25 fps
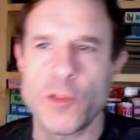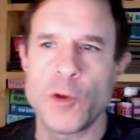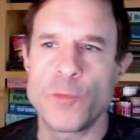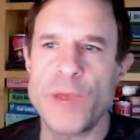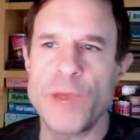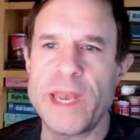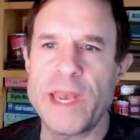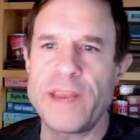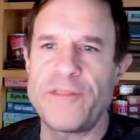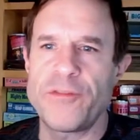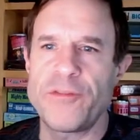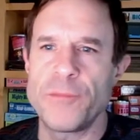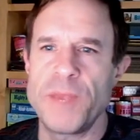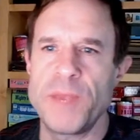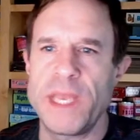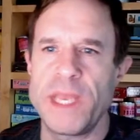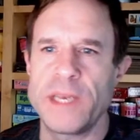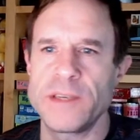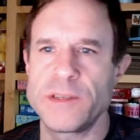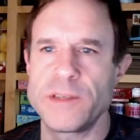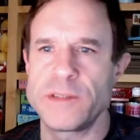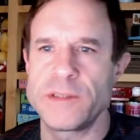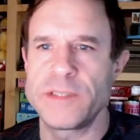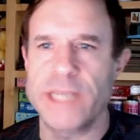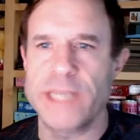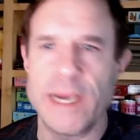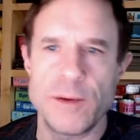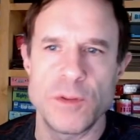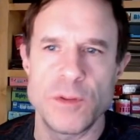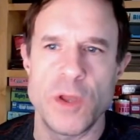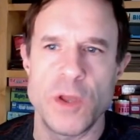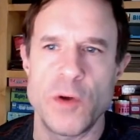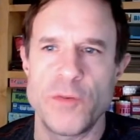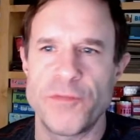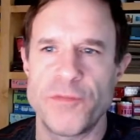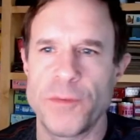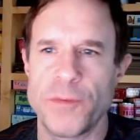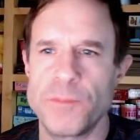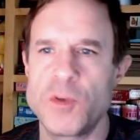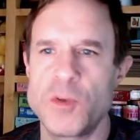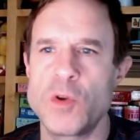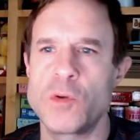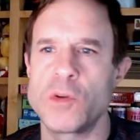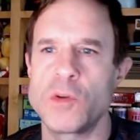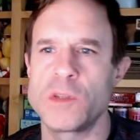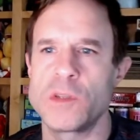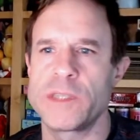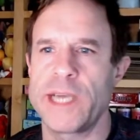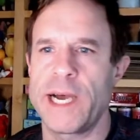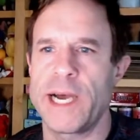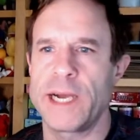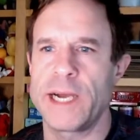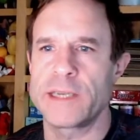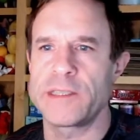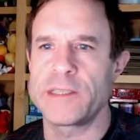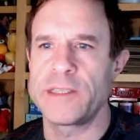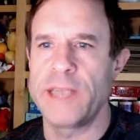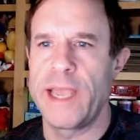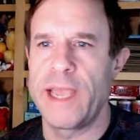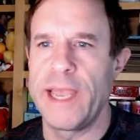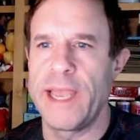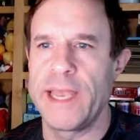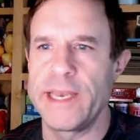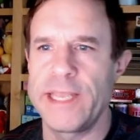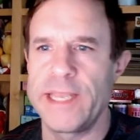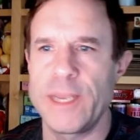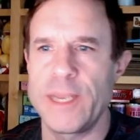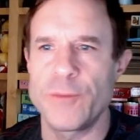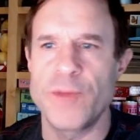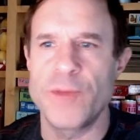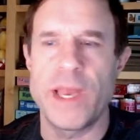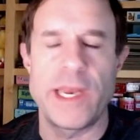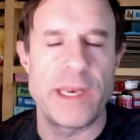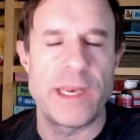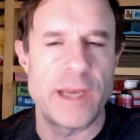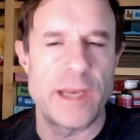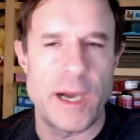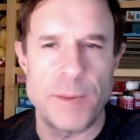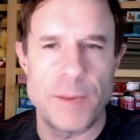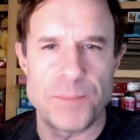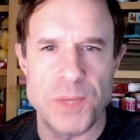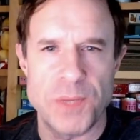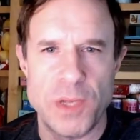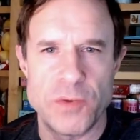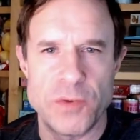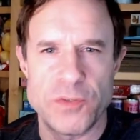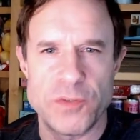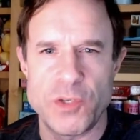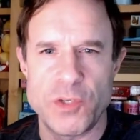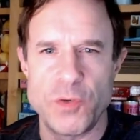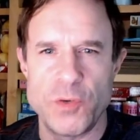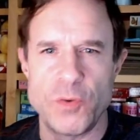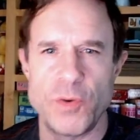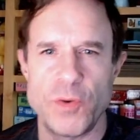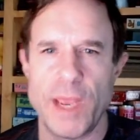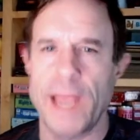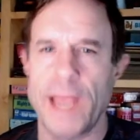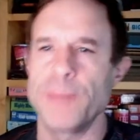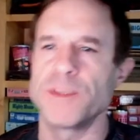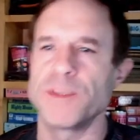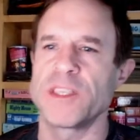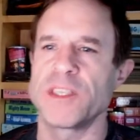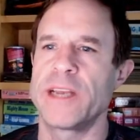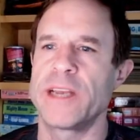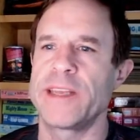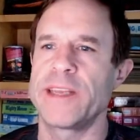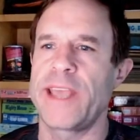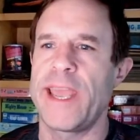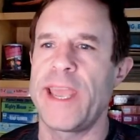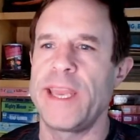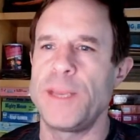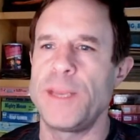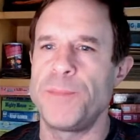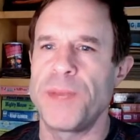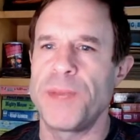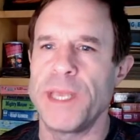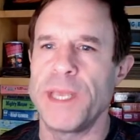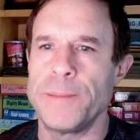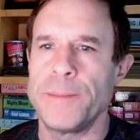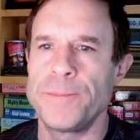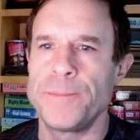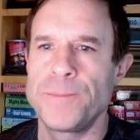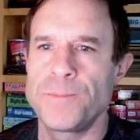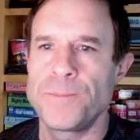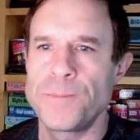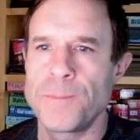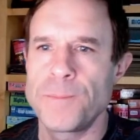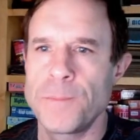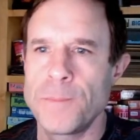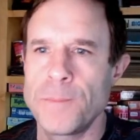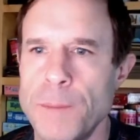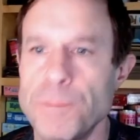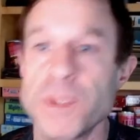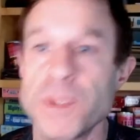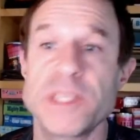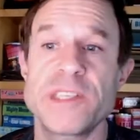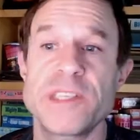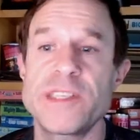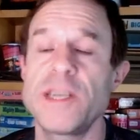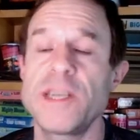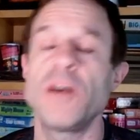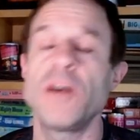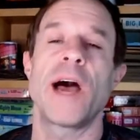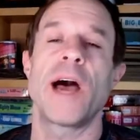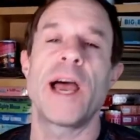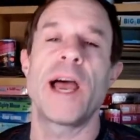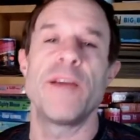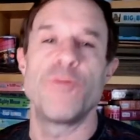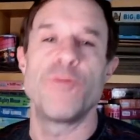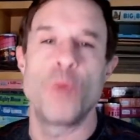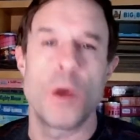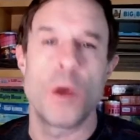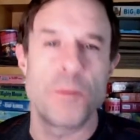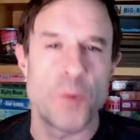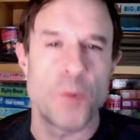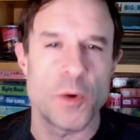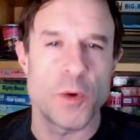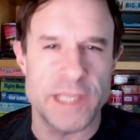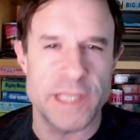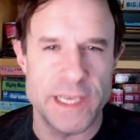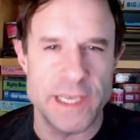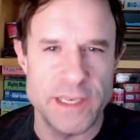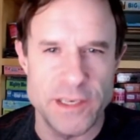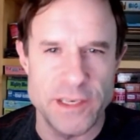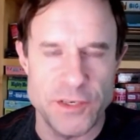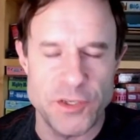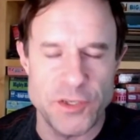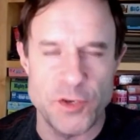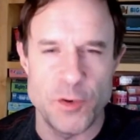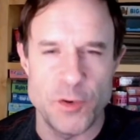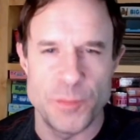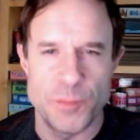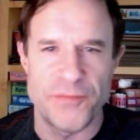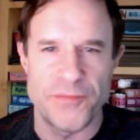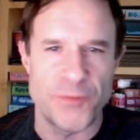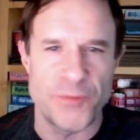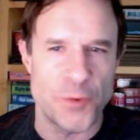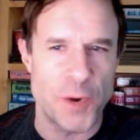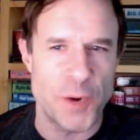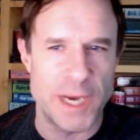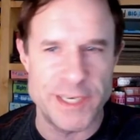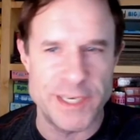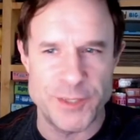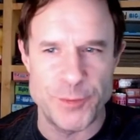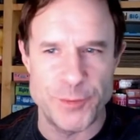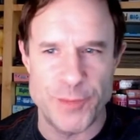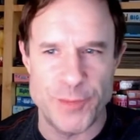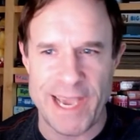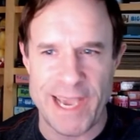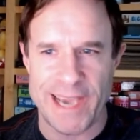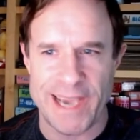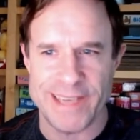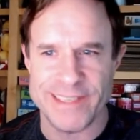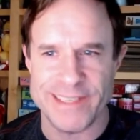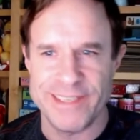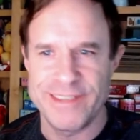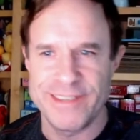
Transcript: ready for me to download from Google Docs and get ready to upload to Amazon KDP. But still, I have one more thing to do before I do that.